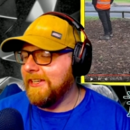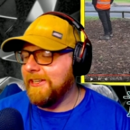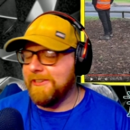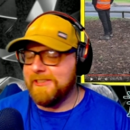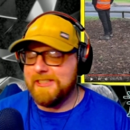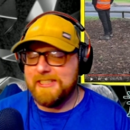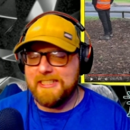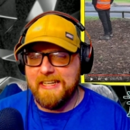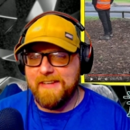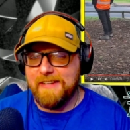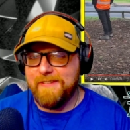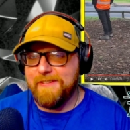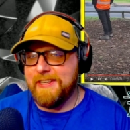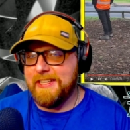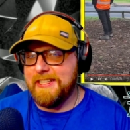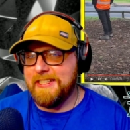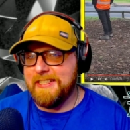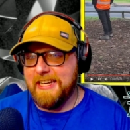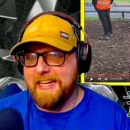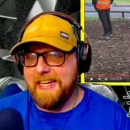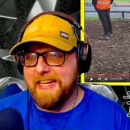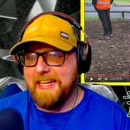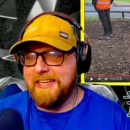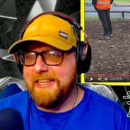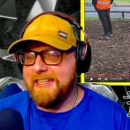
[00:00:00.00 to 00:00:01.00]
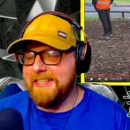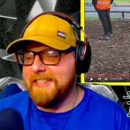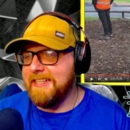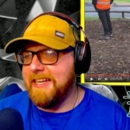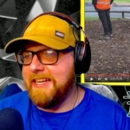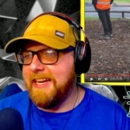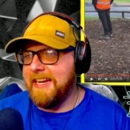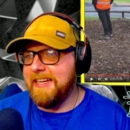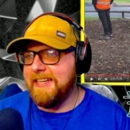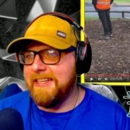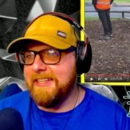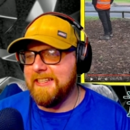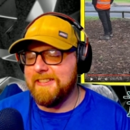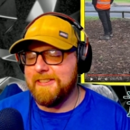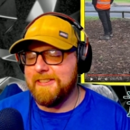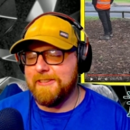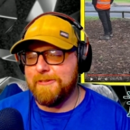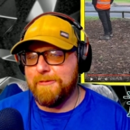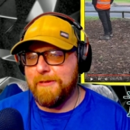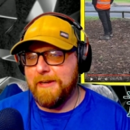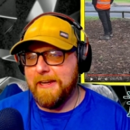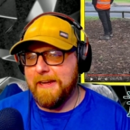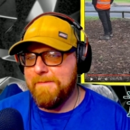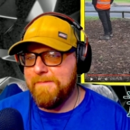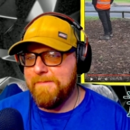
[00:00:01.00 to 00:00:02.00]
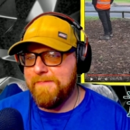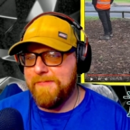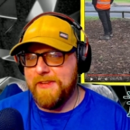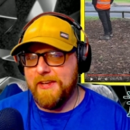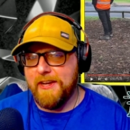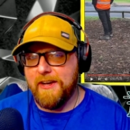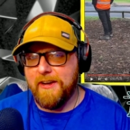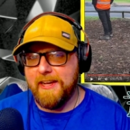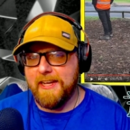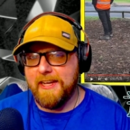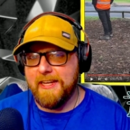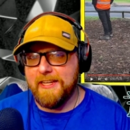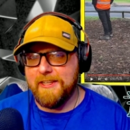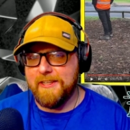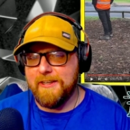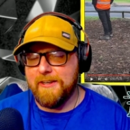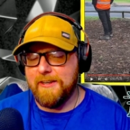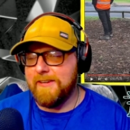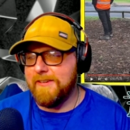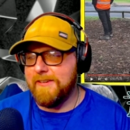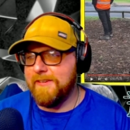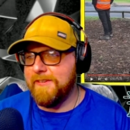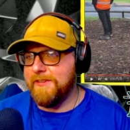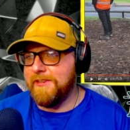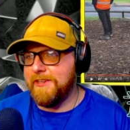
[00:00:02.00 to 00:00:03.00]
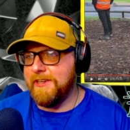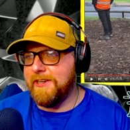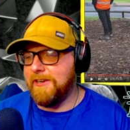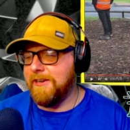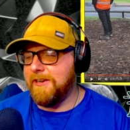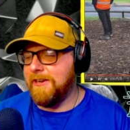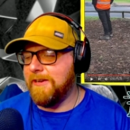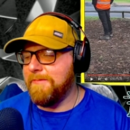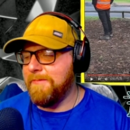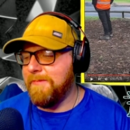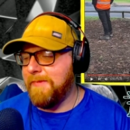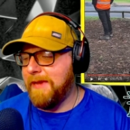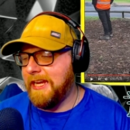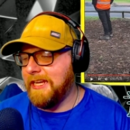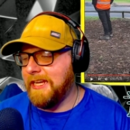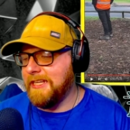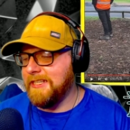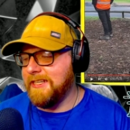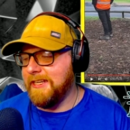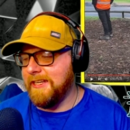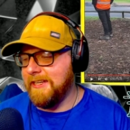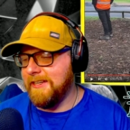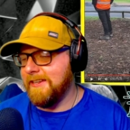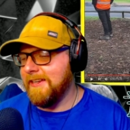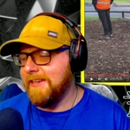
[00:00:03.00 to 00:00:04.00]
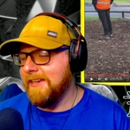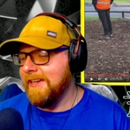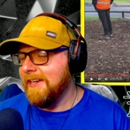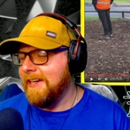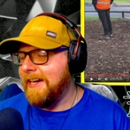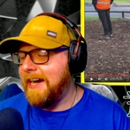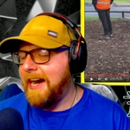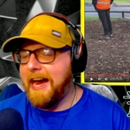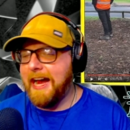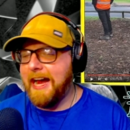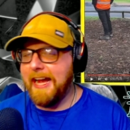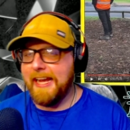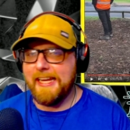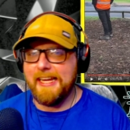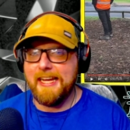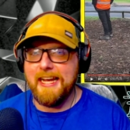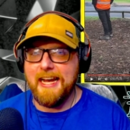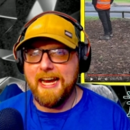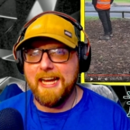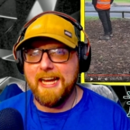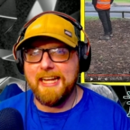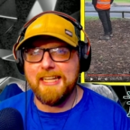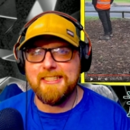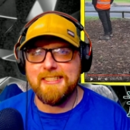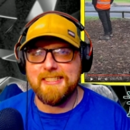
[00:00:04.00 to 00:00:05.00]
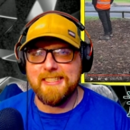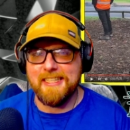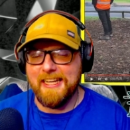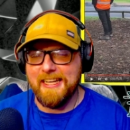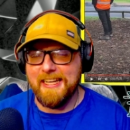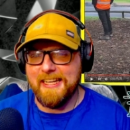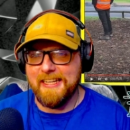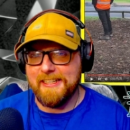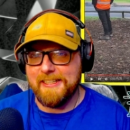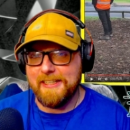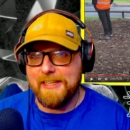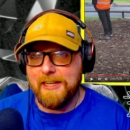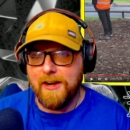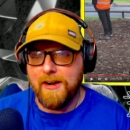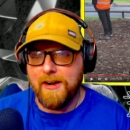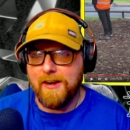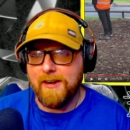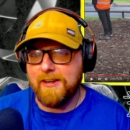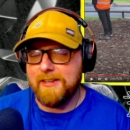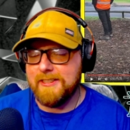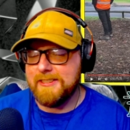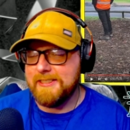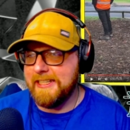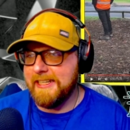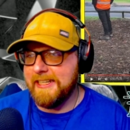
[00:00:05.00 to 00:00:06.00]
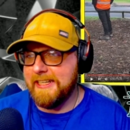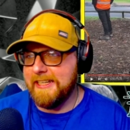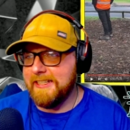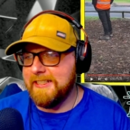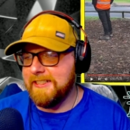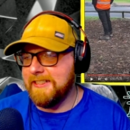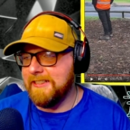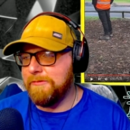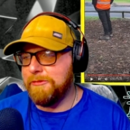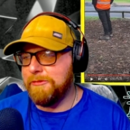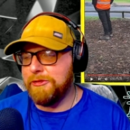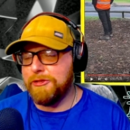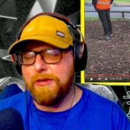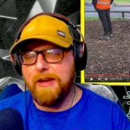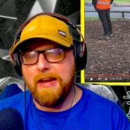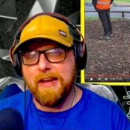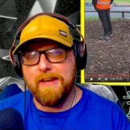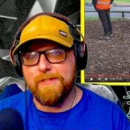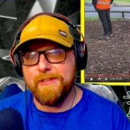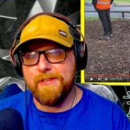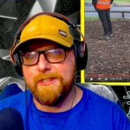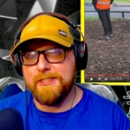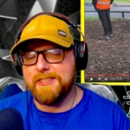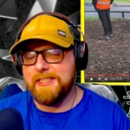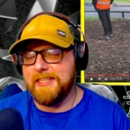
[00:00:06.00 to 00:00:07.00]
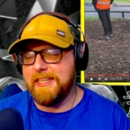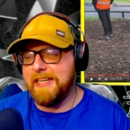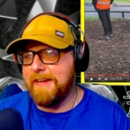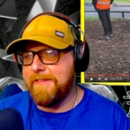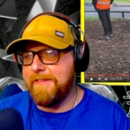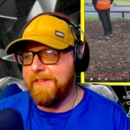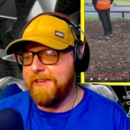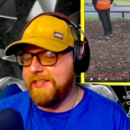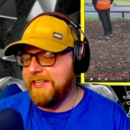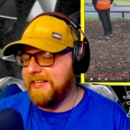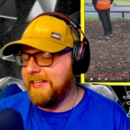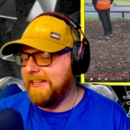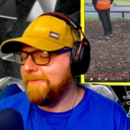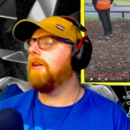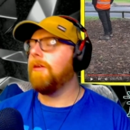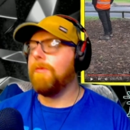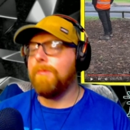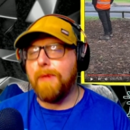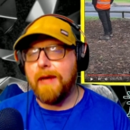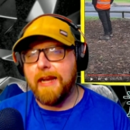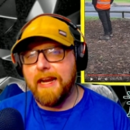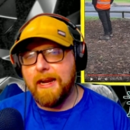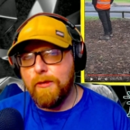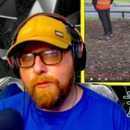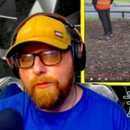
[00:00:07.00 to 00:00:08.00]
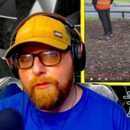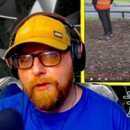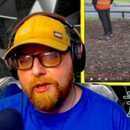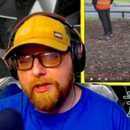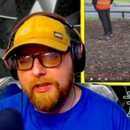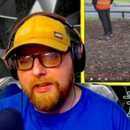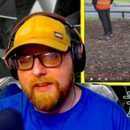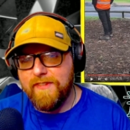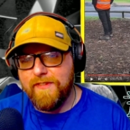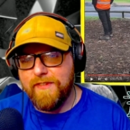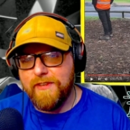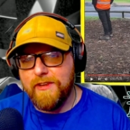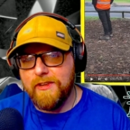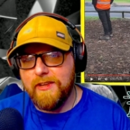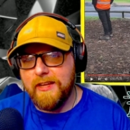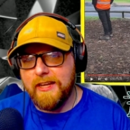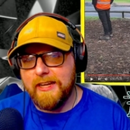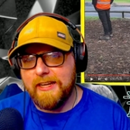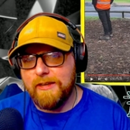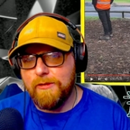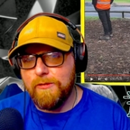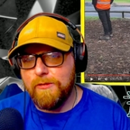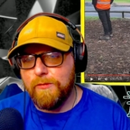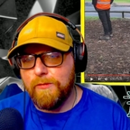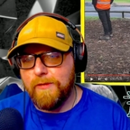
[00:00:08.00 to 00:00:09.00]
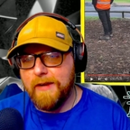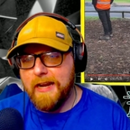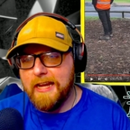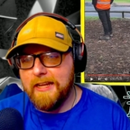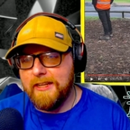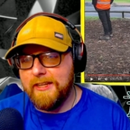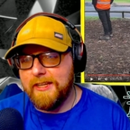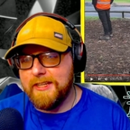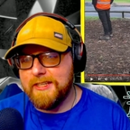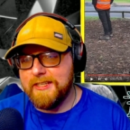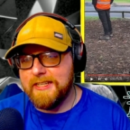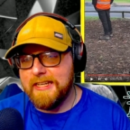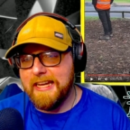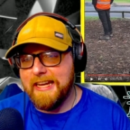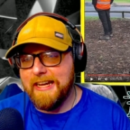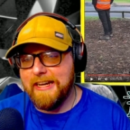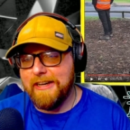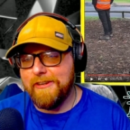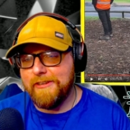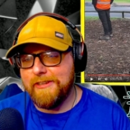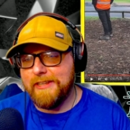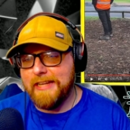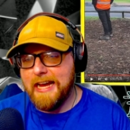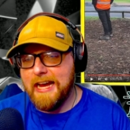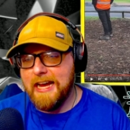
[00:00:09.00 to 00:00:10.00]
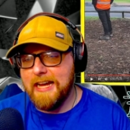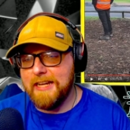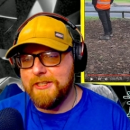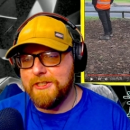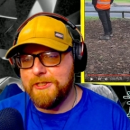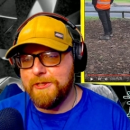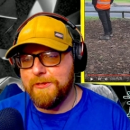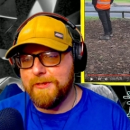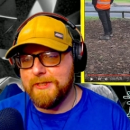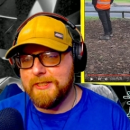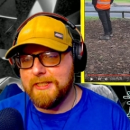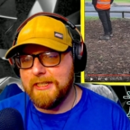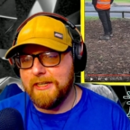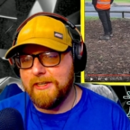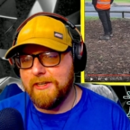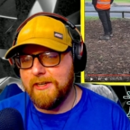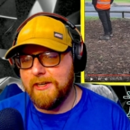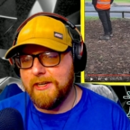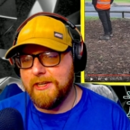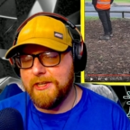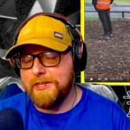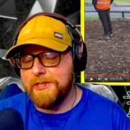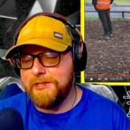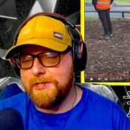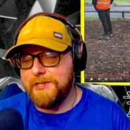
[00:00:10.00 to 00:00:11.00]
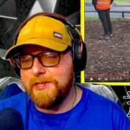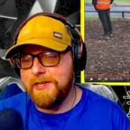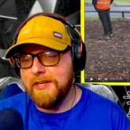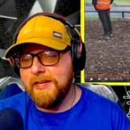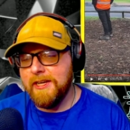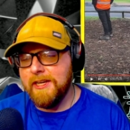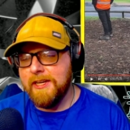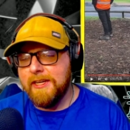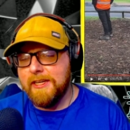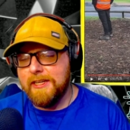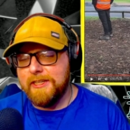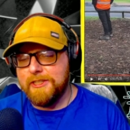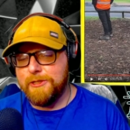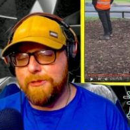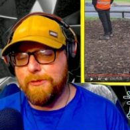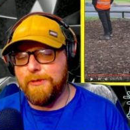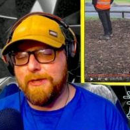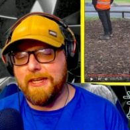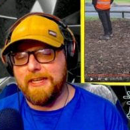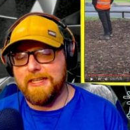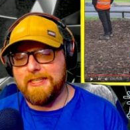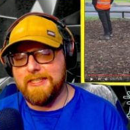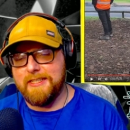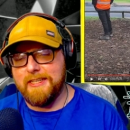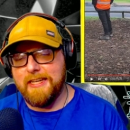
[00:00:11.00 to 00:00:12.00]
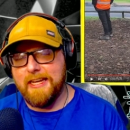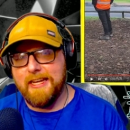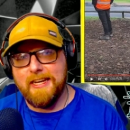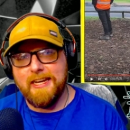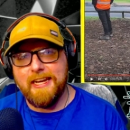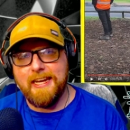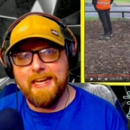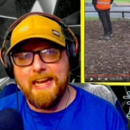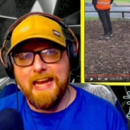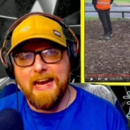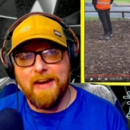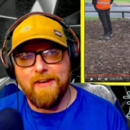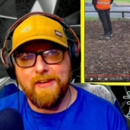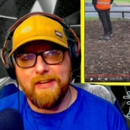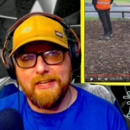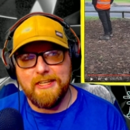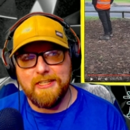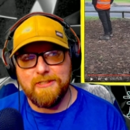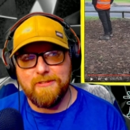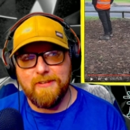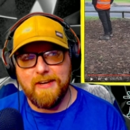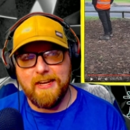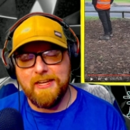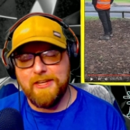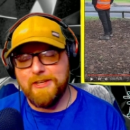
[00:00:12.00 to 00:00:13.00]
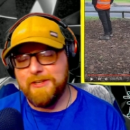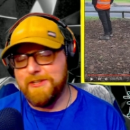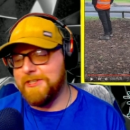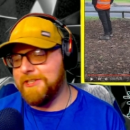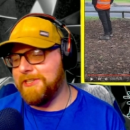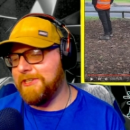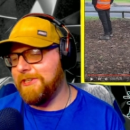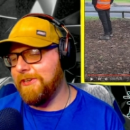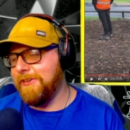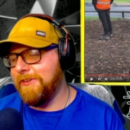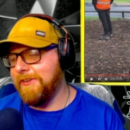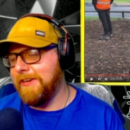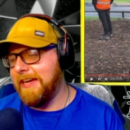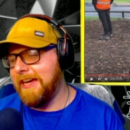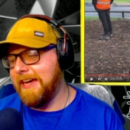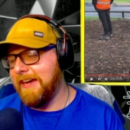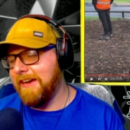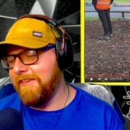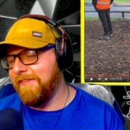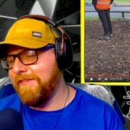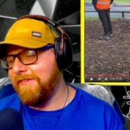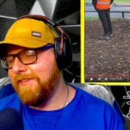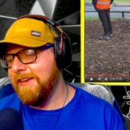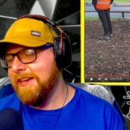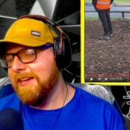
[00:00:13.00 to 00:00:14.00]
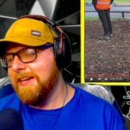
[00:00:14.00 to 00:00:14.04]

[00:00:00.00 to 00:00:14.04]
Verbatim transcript: know, 70s, 80s, 90s, right? They all had their amazing icons and cars and drivers and everything. But I really feel like rally has held on to its heritage to an extent nowadays, right? You still have,